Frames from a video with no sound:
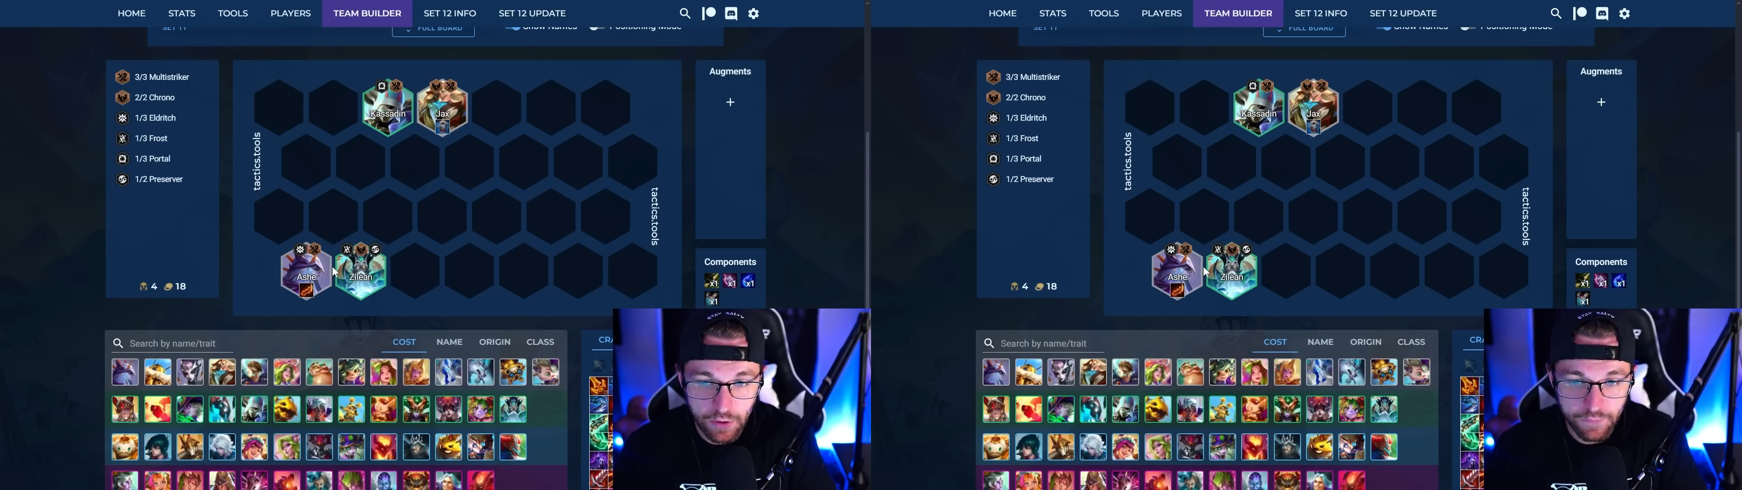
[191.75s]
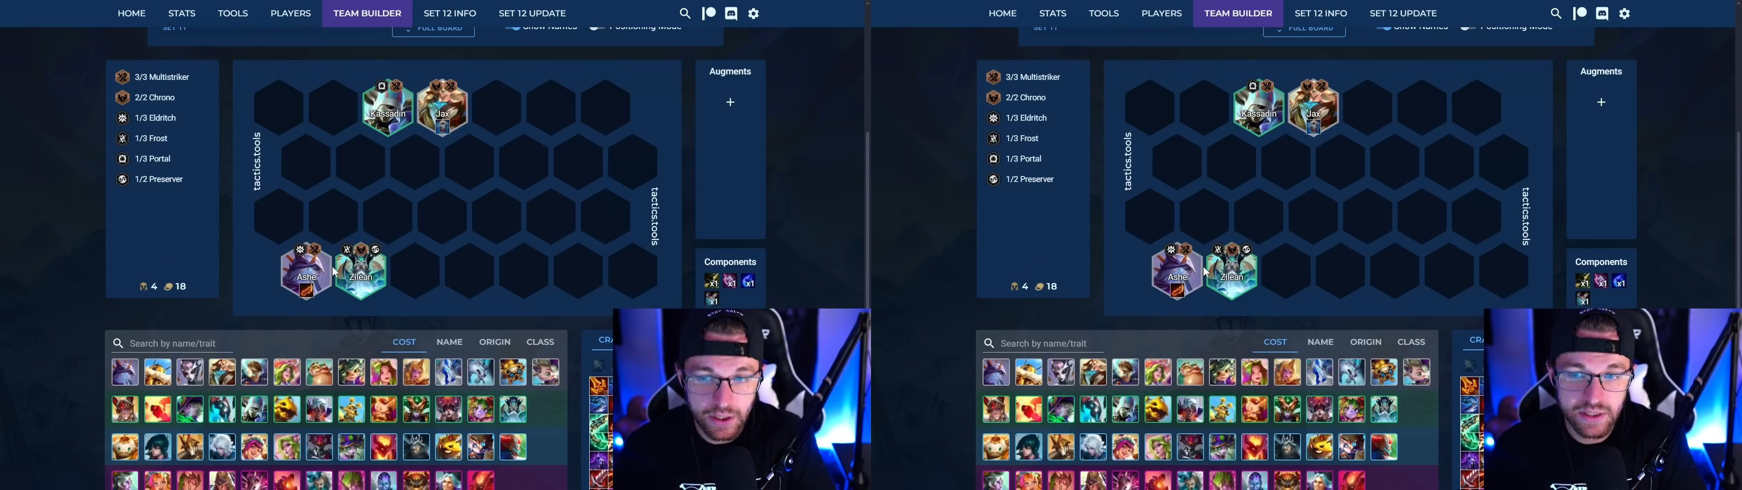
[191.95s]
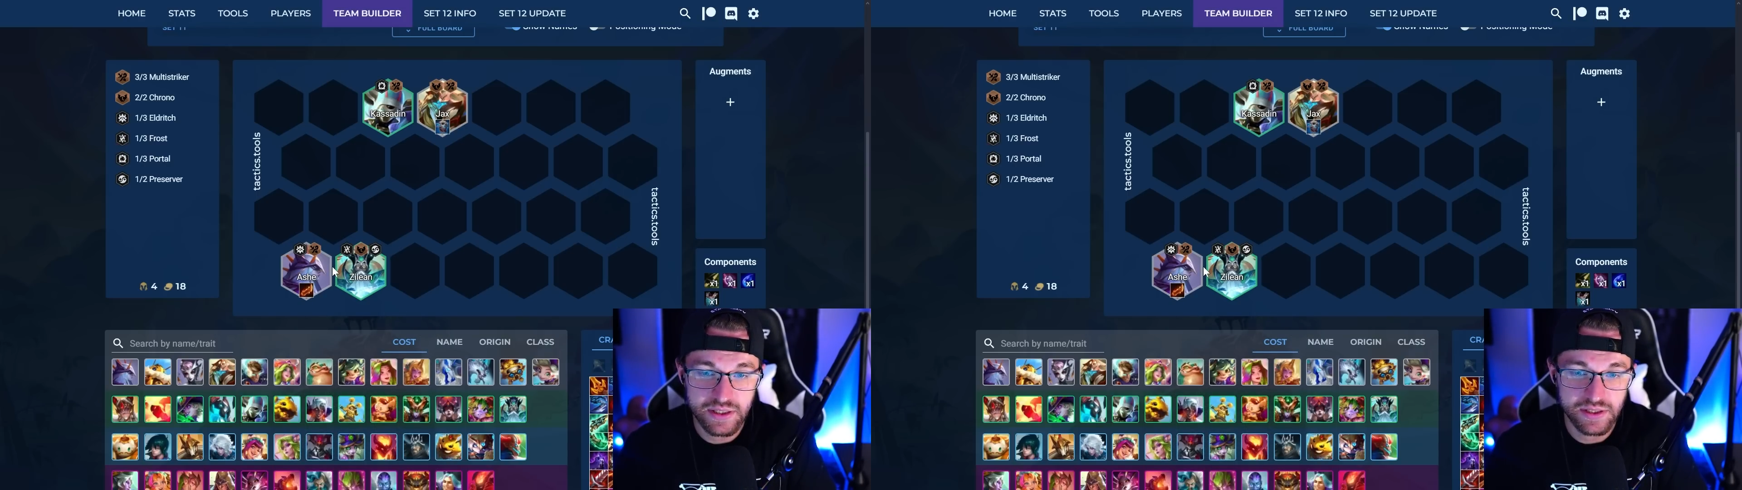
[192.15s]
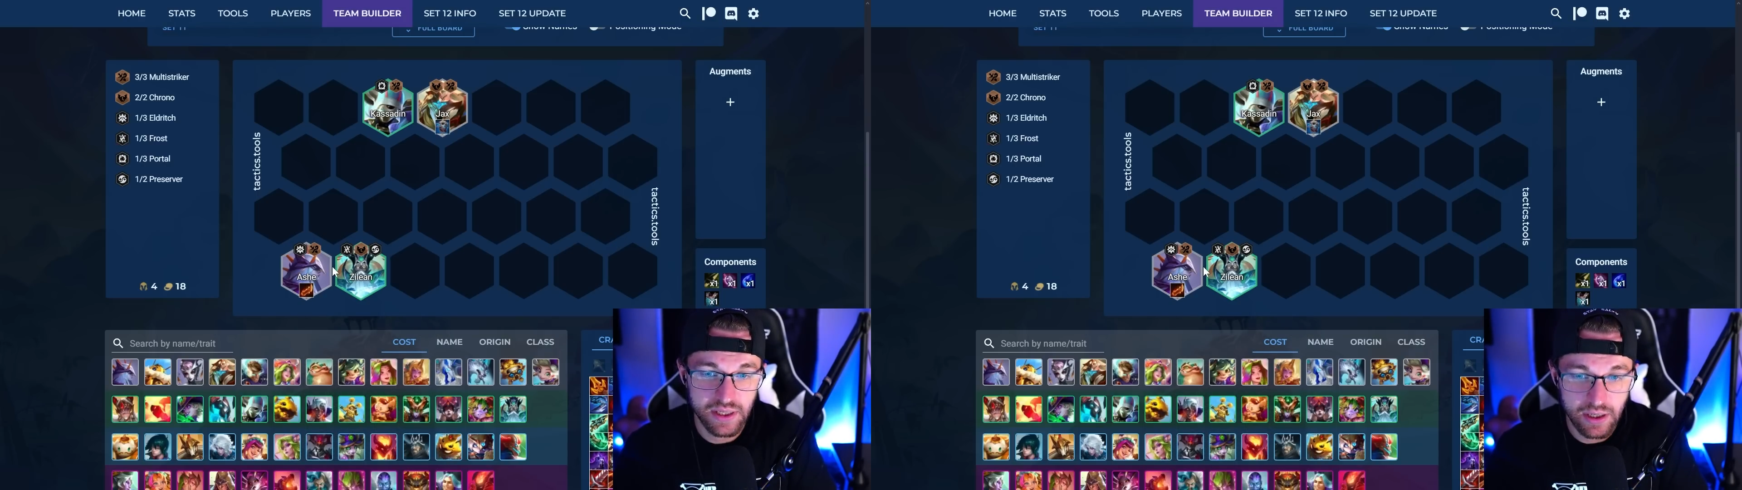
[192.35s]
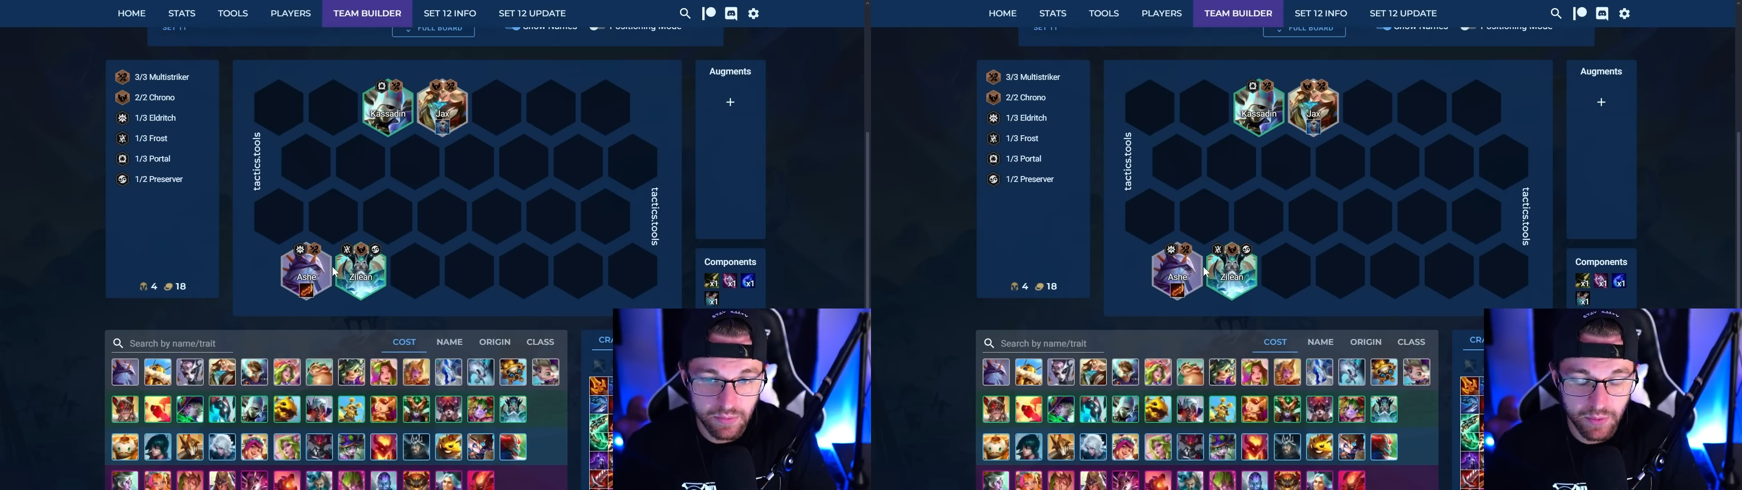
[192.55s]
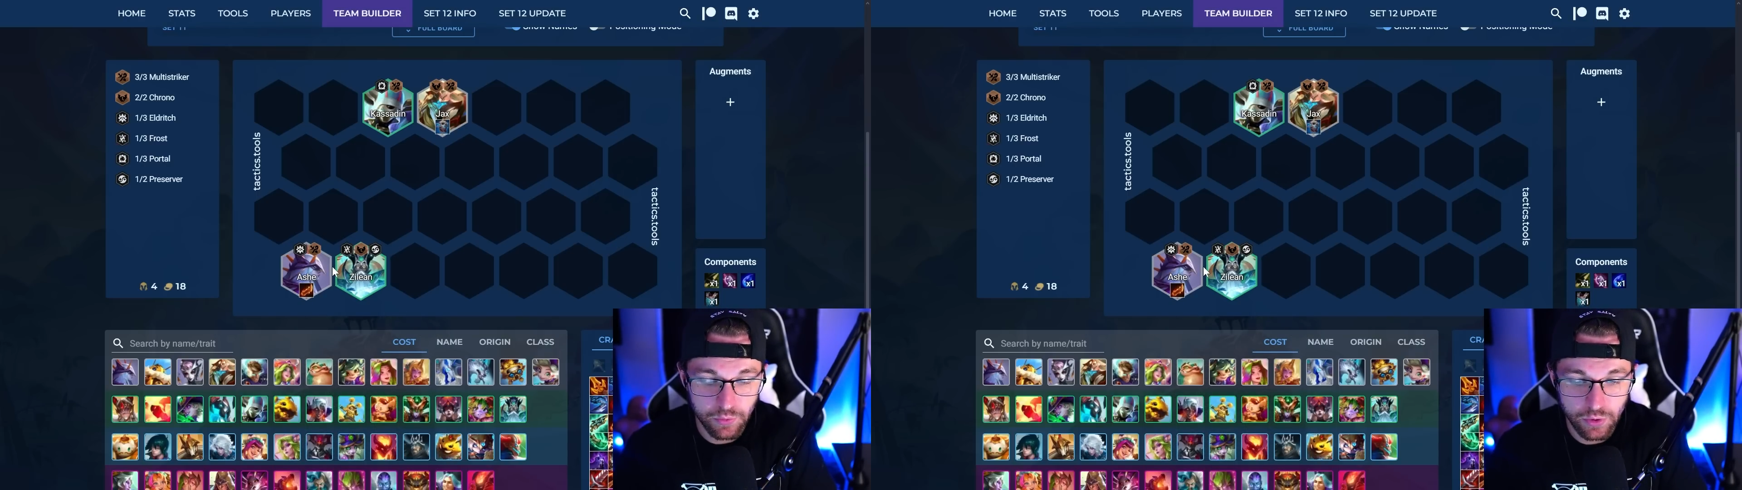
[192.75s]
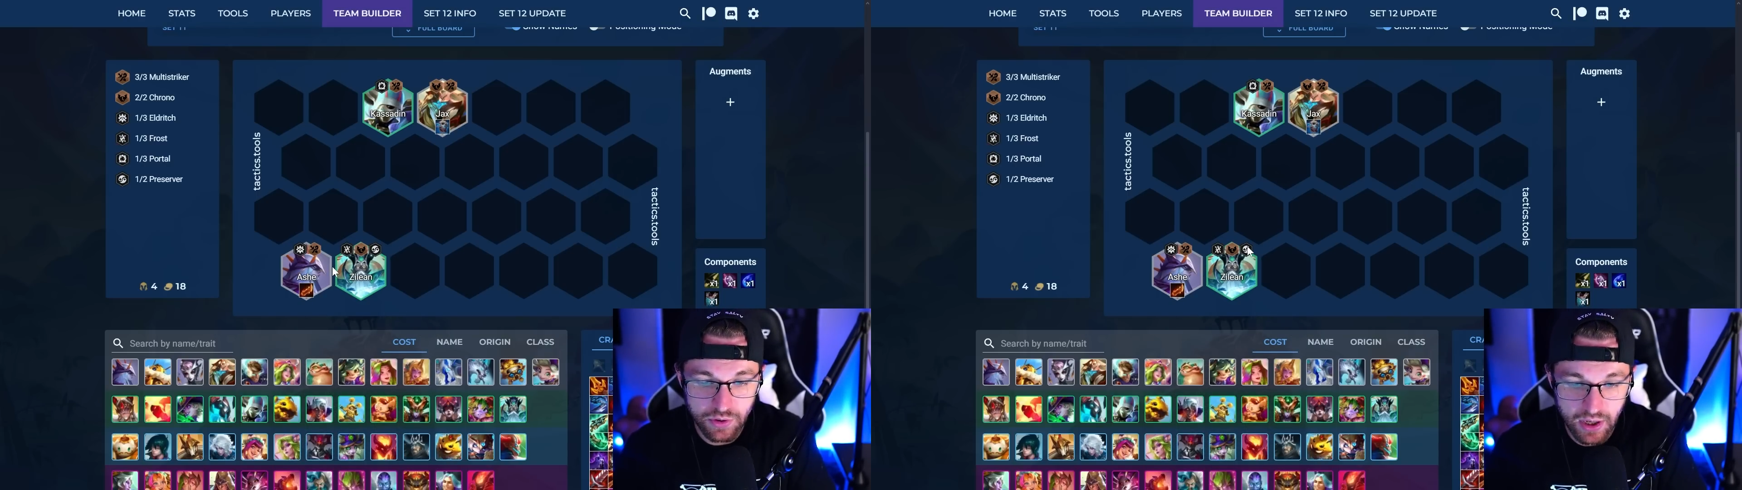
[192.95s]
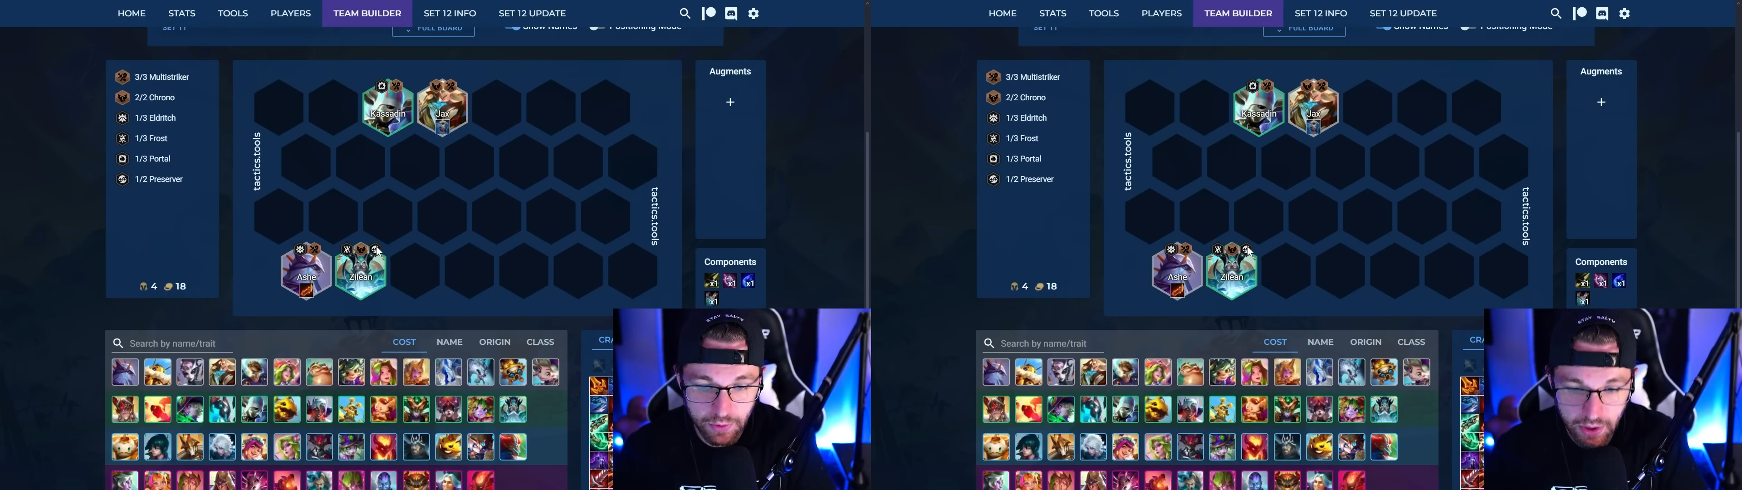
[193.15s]
very consistent carry. People really
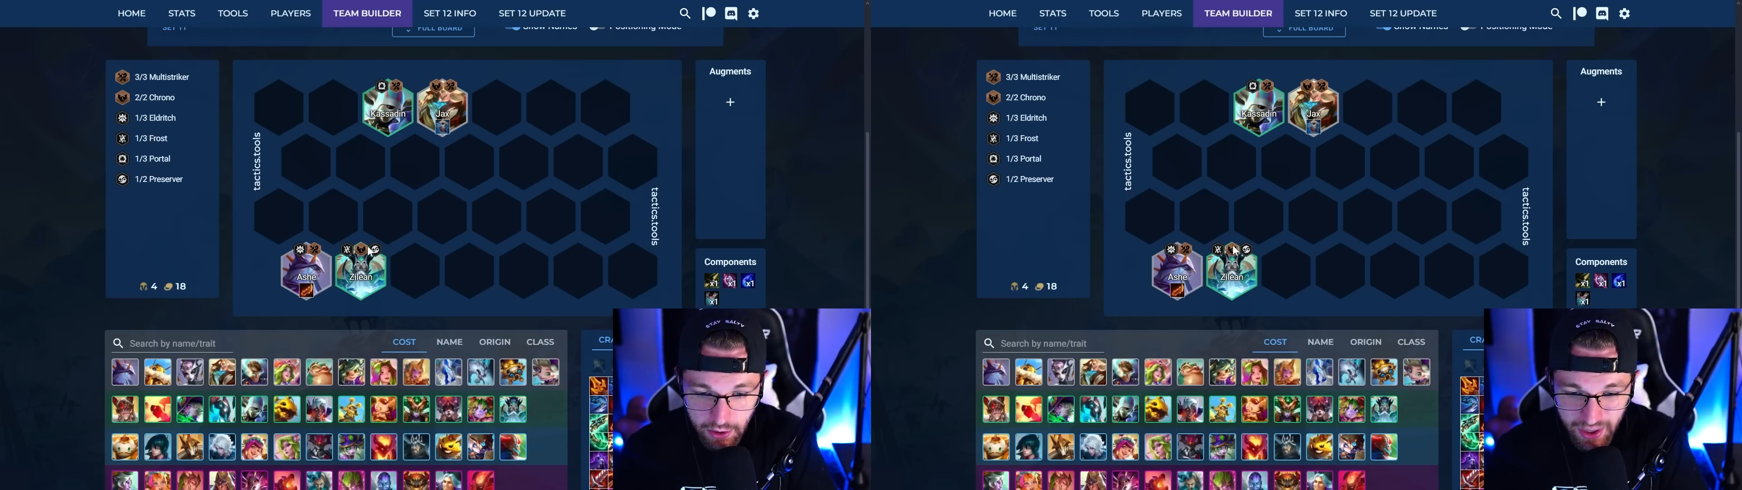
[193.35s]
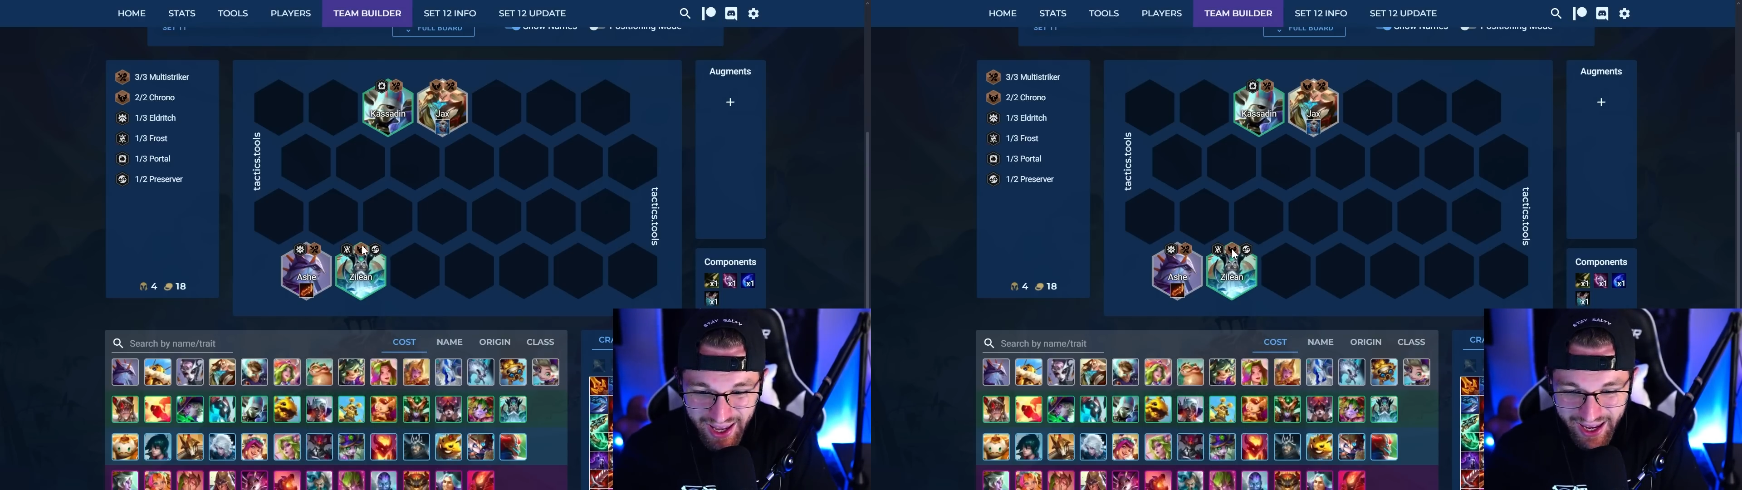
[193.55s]
like playing her.